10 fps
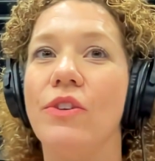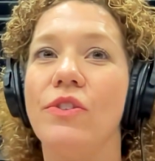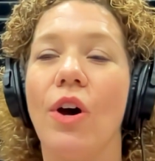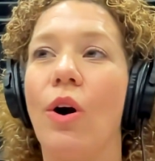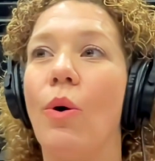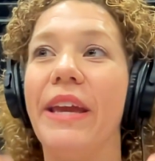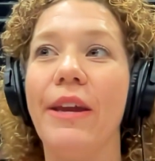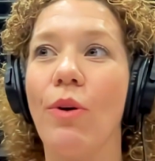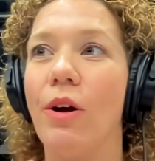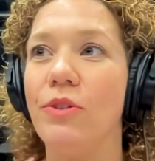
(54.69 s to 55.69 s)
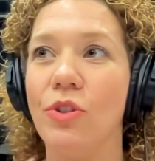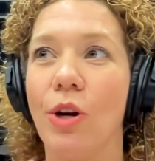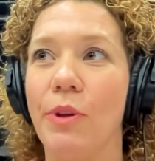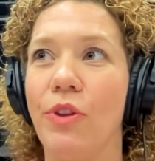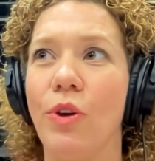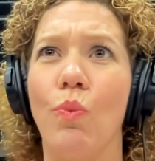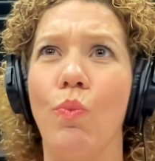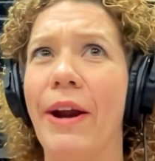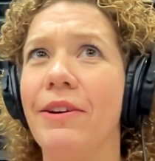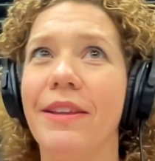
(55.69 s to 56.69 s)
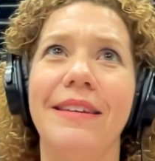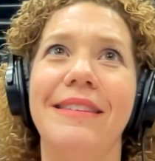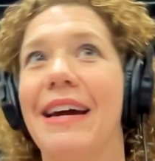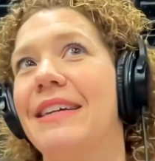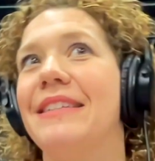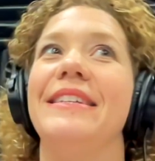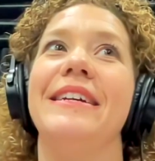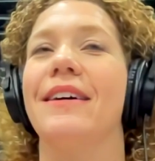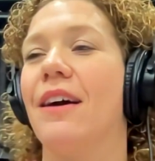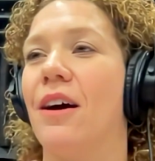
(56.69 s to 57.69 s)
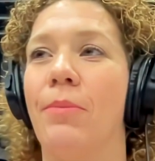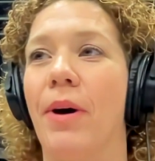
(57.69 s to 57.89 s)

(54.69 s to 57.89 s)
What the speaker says: So Igor, I'll start with you. Where did this idea come